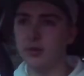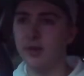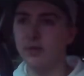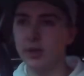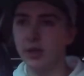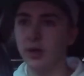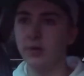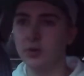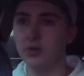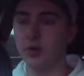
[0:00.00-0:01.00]
That video,
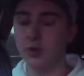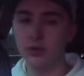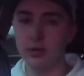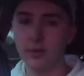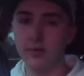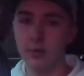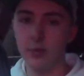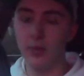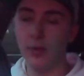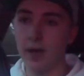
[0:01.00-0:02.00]
the struggles of
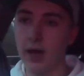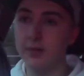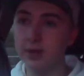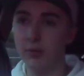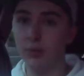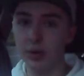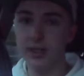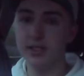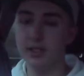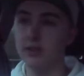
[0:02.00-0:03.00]
having
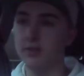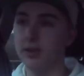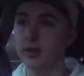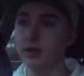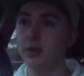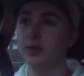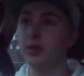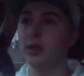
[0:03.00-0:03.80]
braces video,